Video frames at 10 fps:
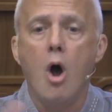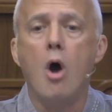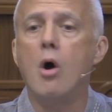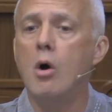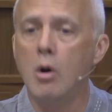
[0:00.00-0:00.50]

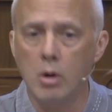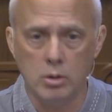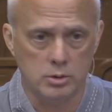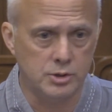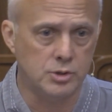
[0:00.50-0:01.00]

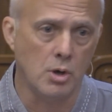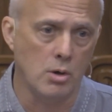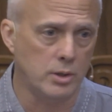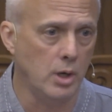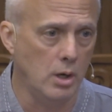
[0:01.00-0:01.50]
all
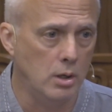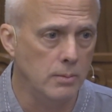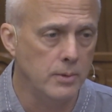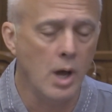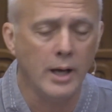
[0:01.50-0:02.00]
Sangha,
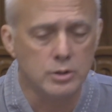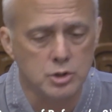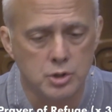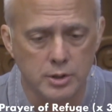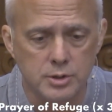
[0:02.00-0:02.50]
not
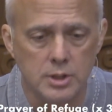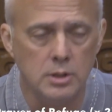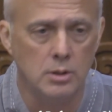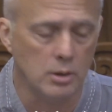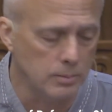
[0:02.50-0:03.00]
just
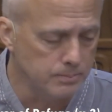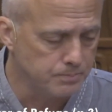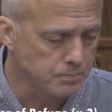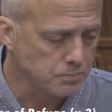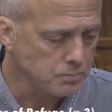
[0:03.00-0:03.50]
here.
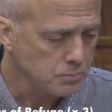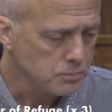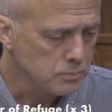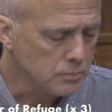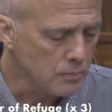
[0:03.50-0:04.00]

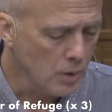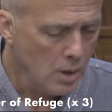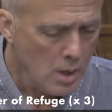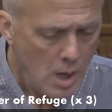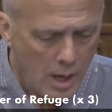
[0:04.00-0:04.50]

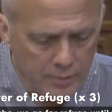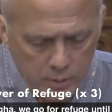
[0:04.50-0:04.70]
And then,